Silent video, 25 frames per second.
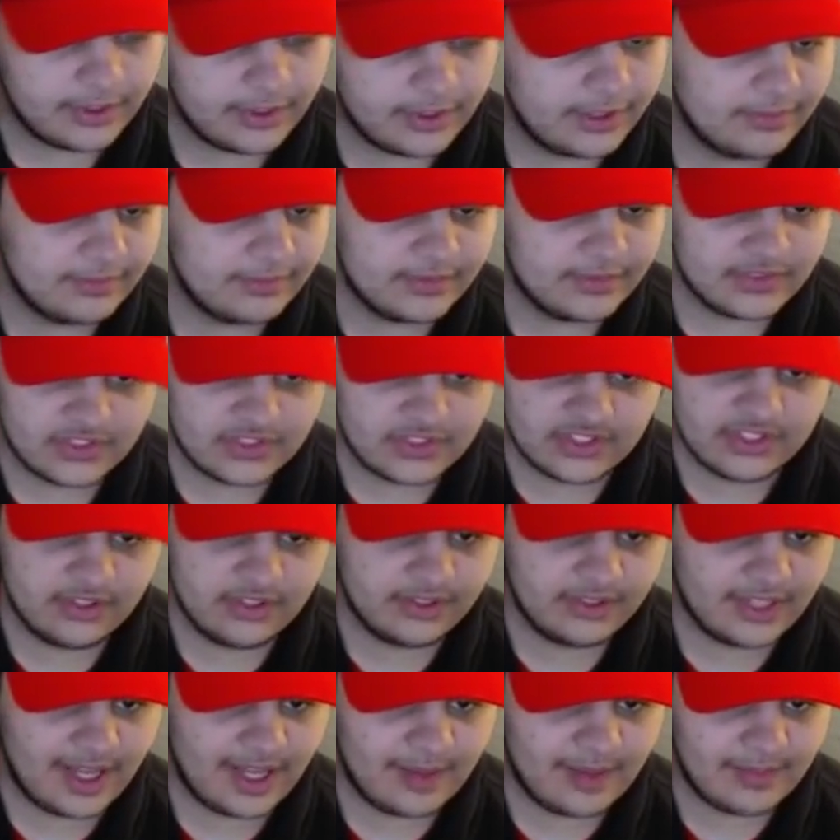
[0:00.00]
But
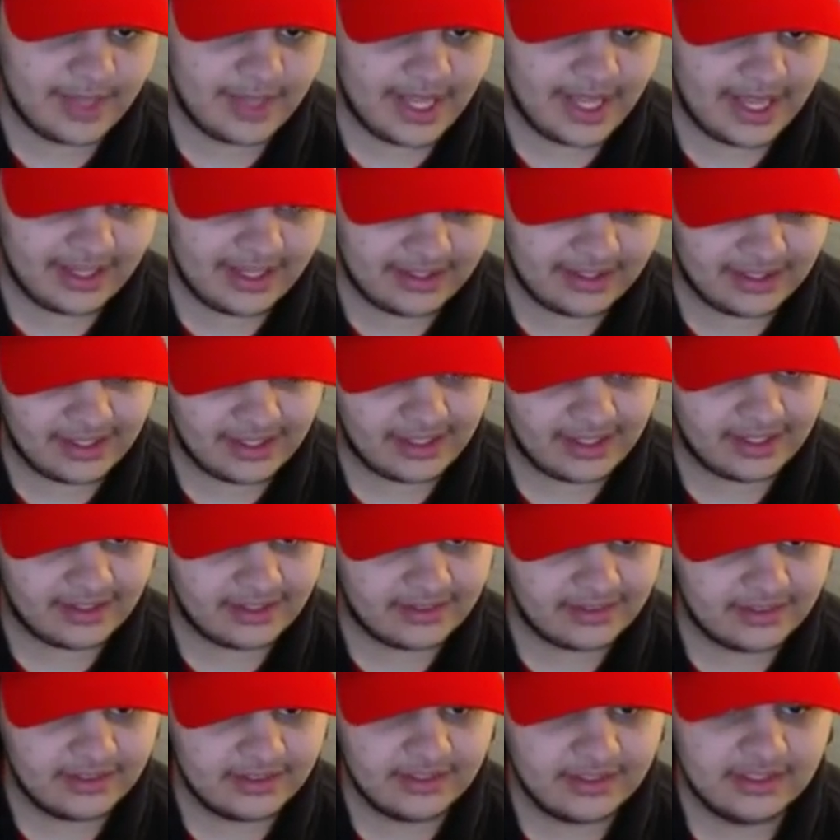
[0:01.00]
still not bad,
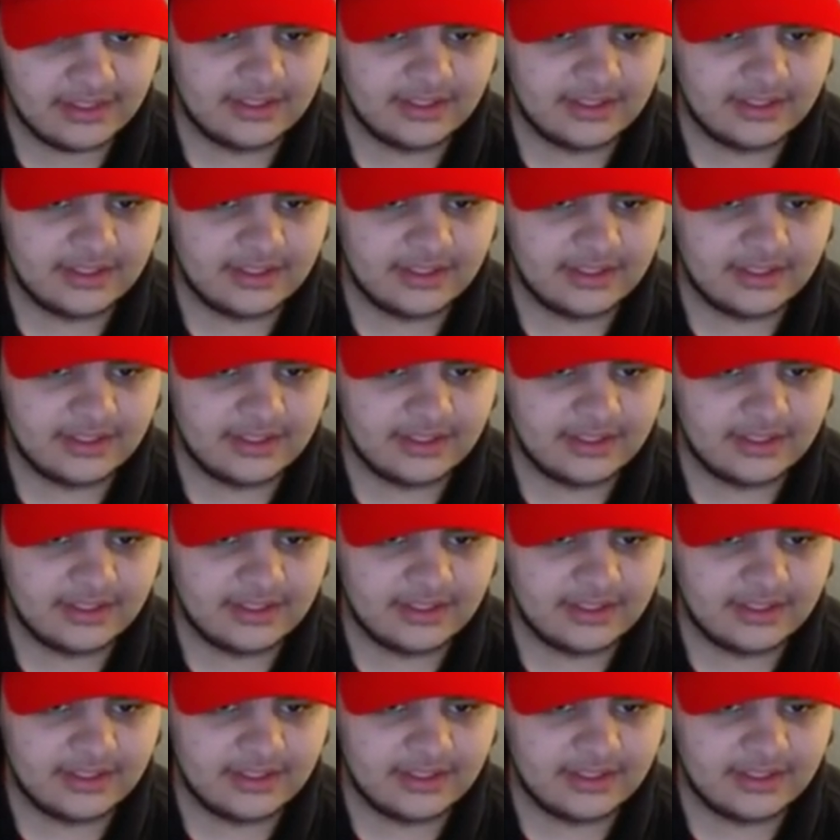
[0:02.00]
and